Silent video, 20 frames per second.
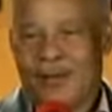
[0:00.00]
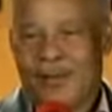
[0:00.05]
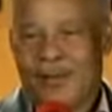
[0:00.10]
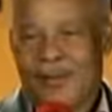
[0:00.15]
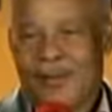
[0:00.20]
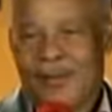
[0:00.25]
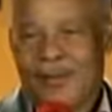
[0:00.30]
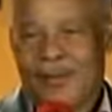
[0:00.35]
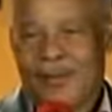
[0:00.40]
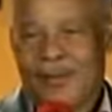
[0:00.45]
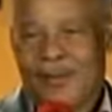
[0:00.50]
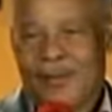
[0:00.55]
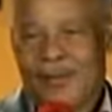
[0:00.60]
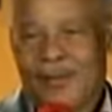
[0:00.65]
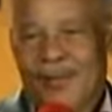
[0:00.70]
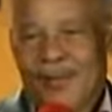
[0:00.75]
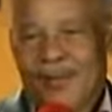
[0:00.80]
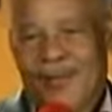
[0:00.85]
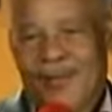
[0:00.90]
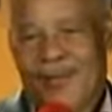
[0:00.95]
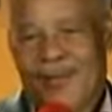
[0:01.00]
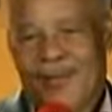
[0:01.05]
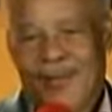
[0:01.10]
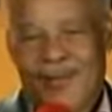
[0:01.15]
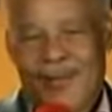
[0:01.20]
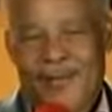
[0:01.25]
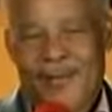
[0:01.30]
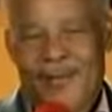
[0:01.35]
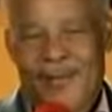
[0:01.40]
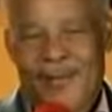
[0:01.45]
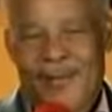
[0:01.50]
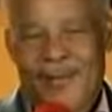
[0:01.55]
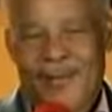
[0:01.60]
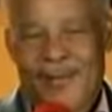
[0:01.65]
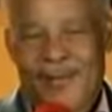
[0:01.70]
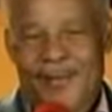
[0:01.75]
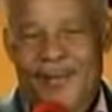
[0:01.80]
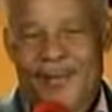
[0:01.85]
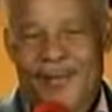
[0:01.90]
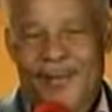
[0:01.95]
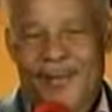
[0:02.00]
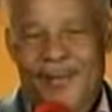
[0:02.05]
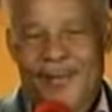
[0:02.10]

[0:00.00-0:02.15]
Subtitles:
No one is speaking in this clip.